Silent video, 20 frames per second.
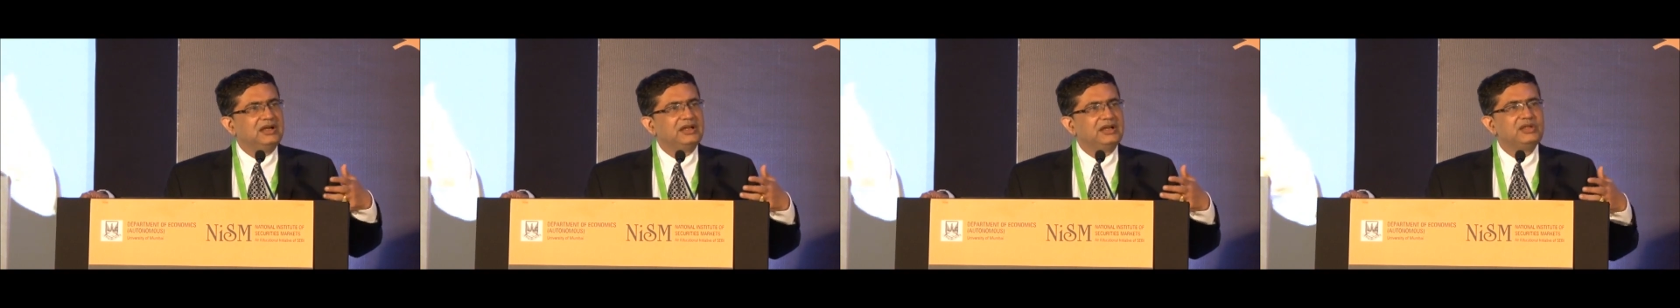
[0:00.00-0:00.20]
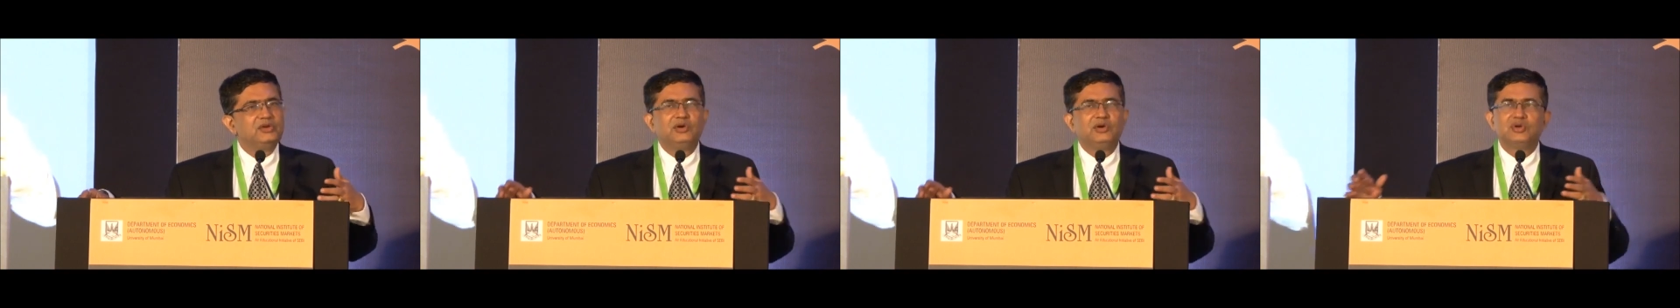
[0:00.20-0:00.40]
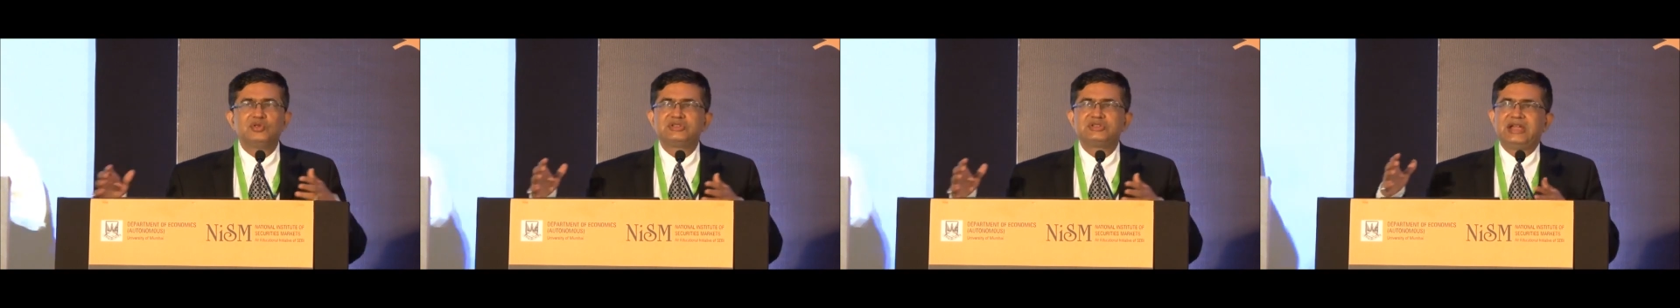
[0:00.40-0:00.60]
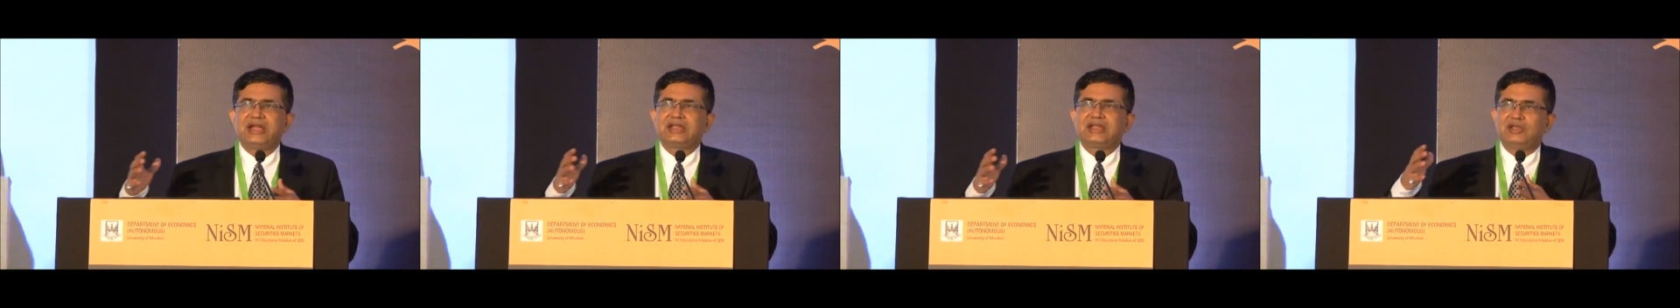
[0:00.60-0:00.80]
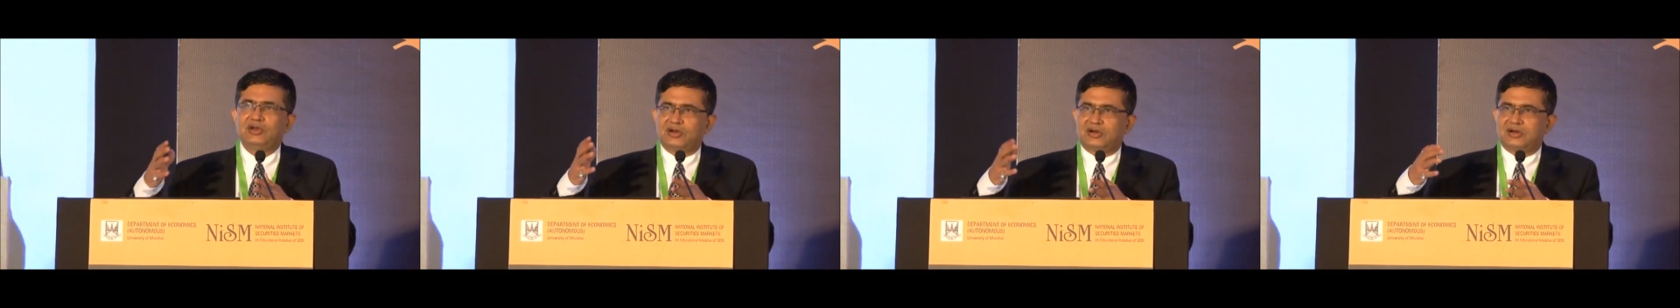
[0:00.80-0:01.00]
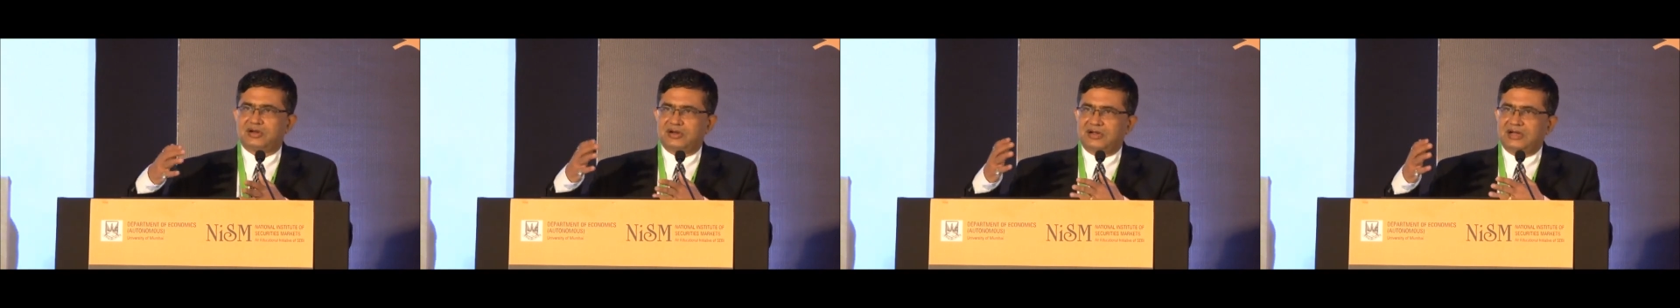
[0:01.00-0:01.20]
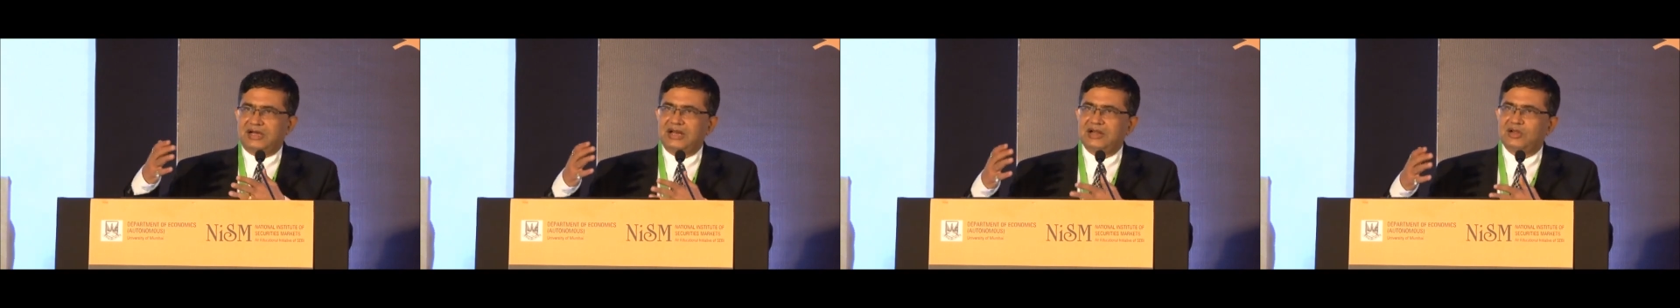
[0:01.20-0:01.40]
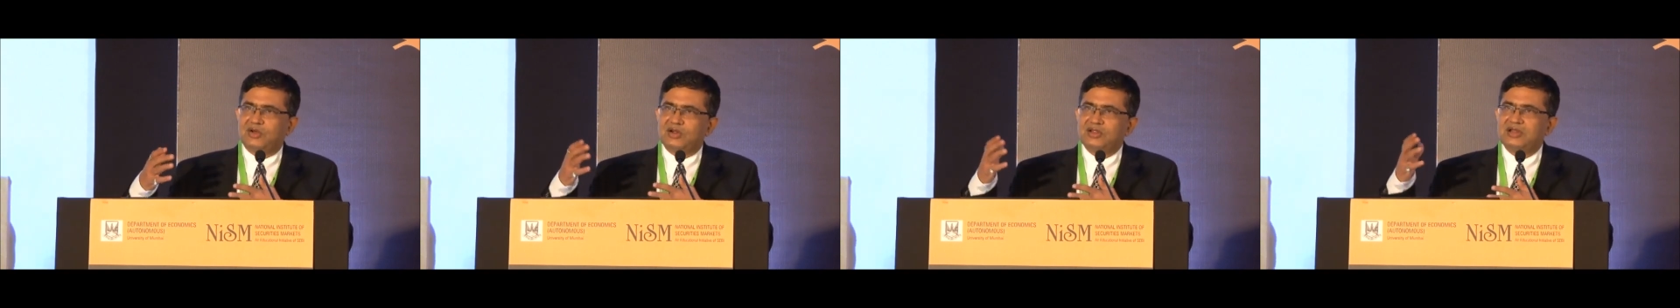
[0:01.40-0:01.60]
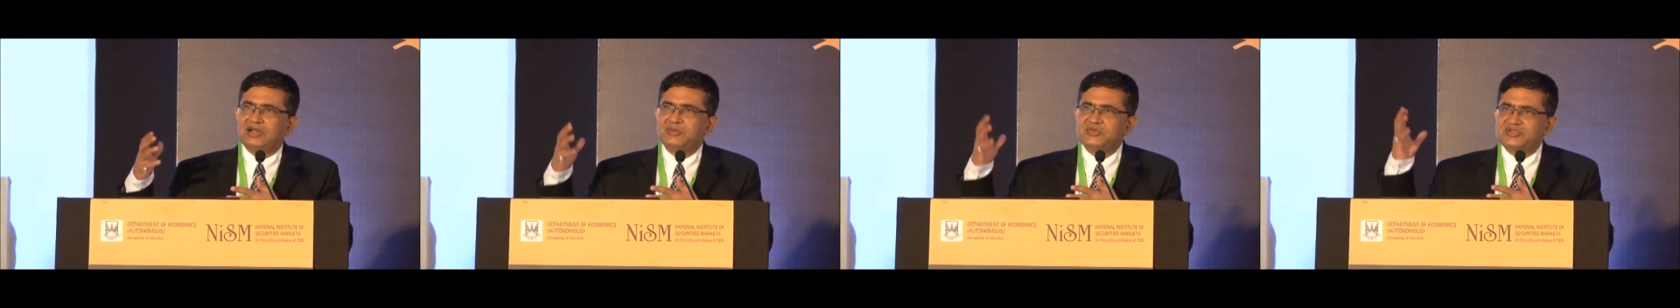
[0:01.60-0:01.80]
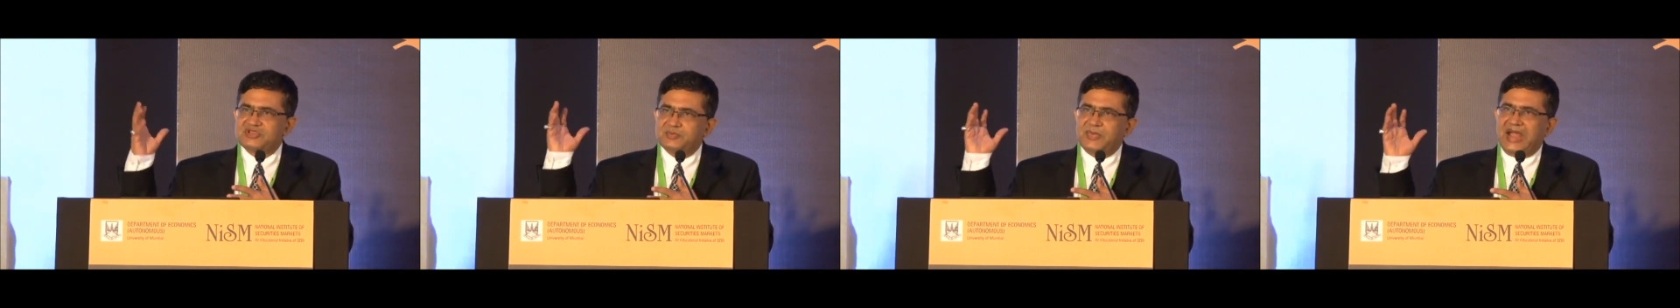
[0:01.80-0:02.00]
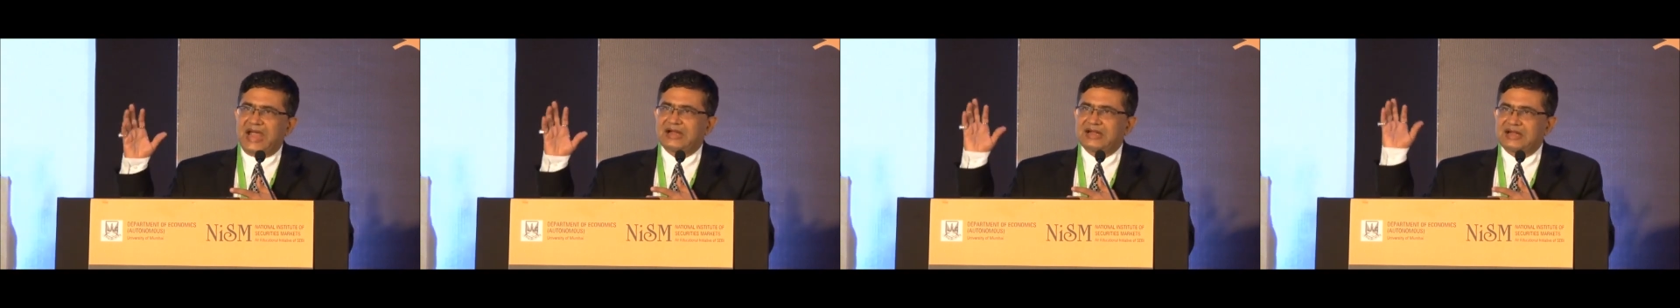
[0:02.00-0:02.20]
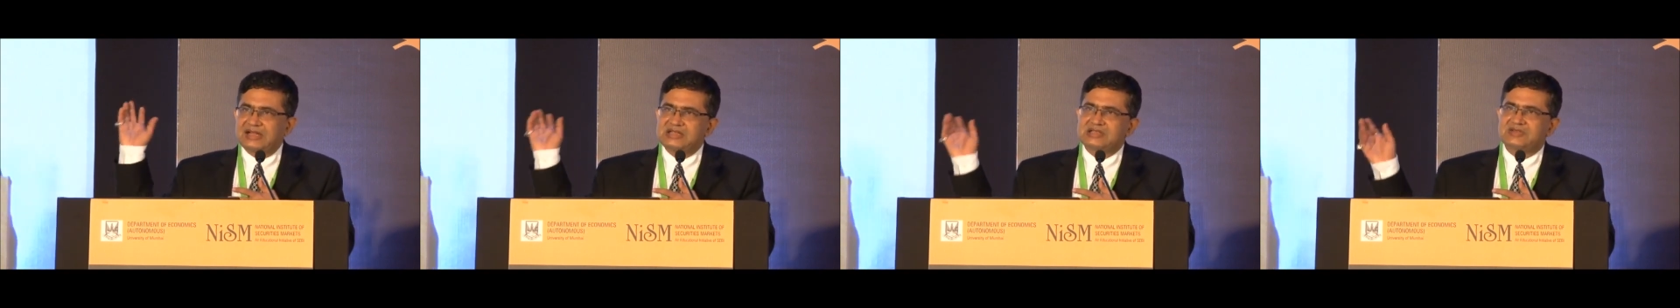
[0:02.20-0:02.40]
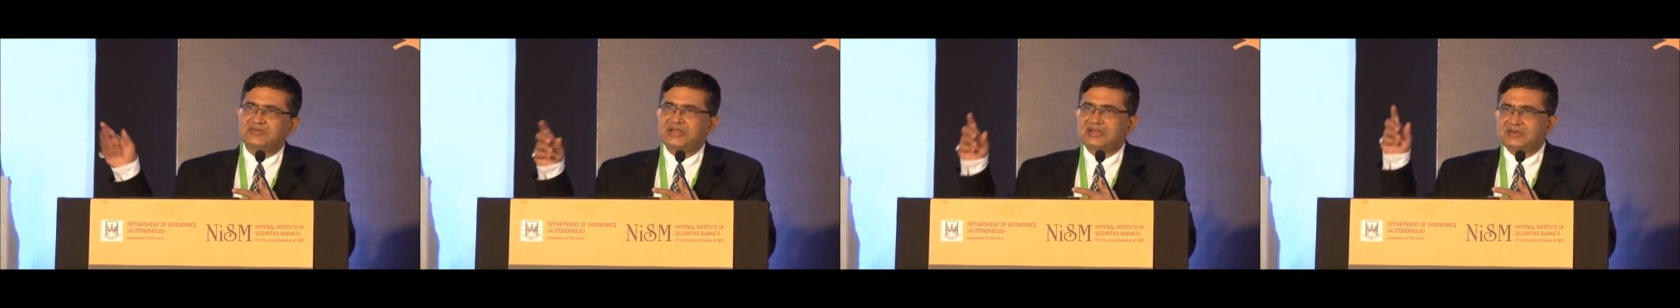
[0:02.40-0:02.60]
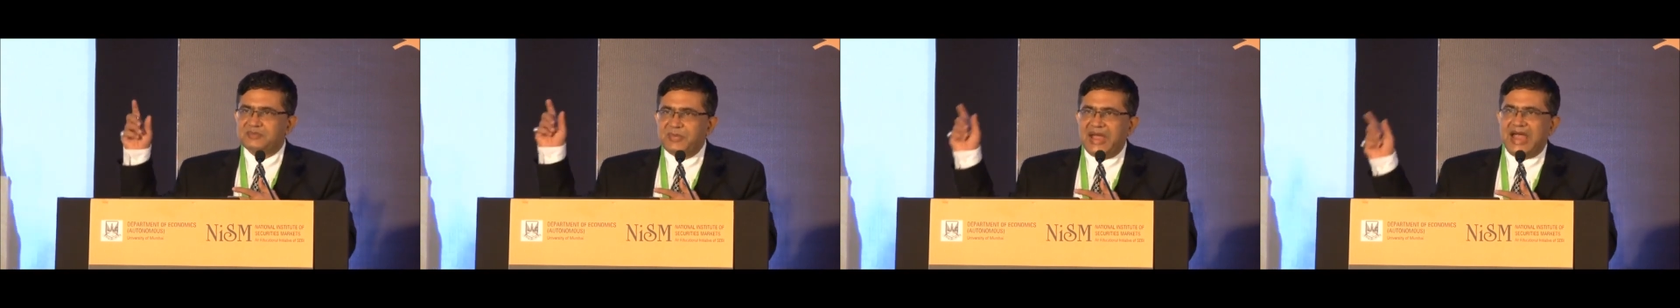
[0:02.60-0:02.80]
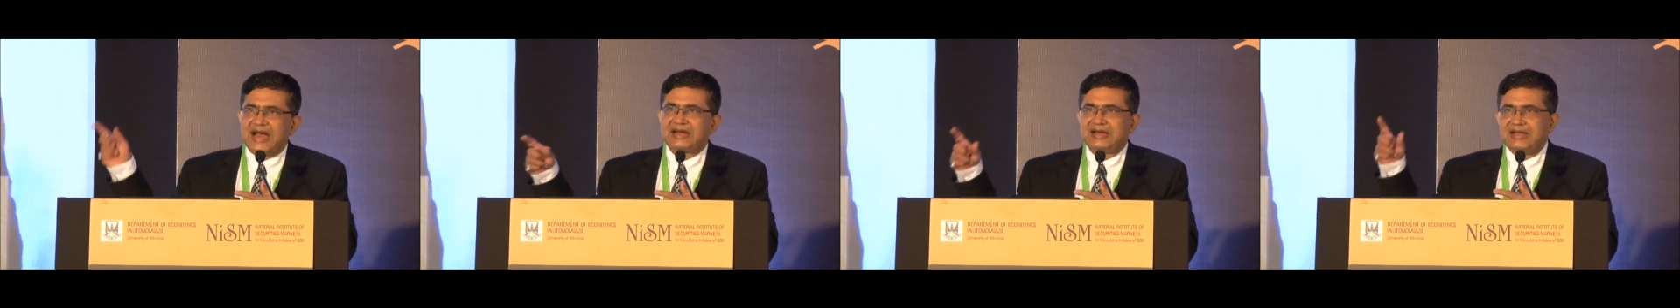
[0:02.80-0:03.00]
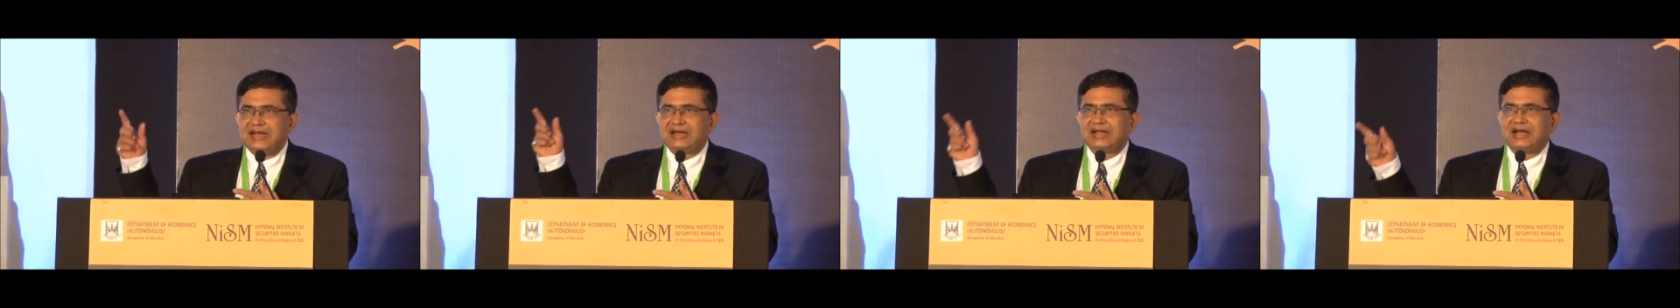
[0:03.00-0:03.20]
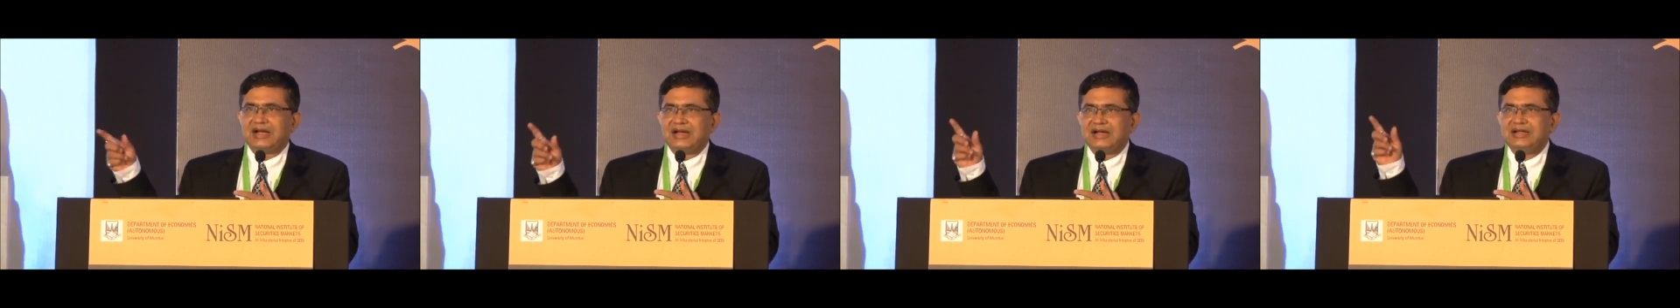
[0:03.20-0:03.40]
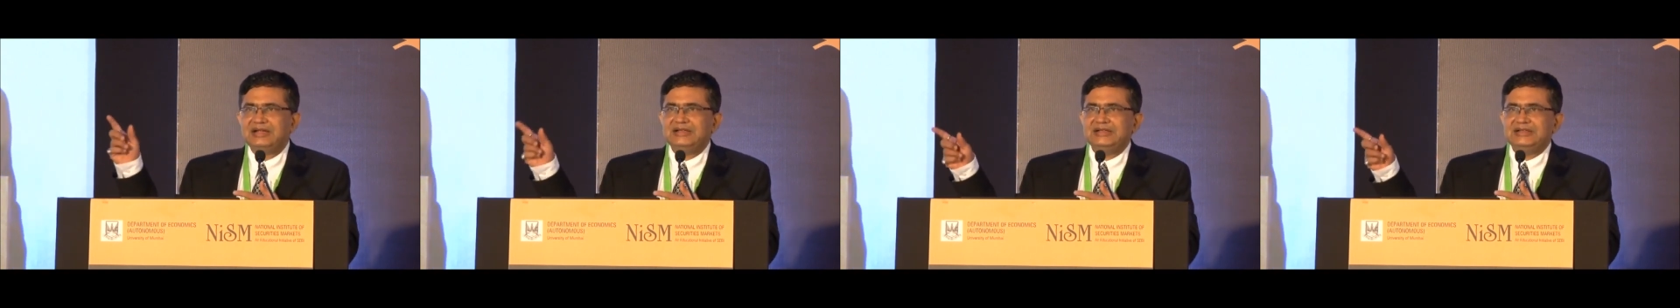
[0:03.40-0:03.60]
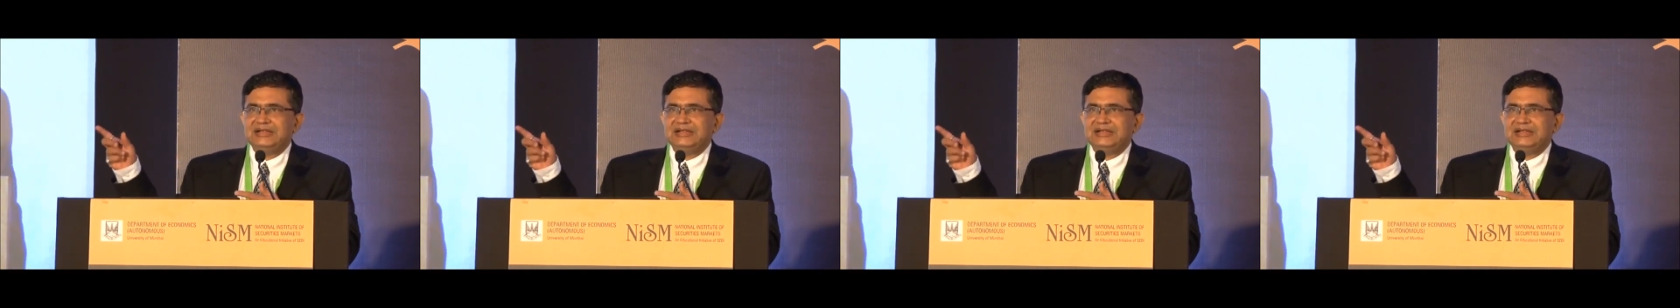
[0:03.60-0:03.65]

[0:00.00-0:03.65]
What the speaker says: you want to check your algorithms, backtest with back data,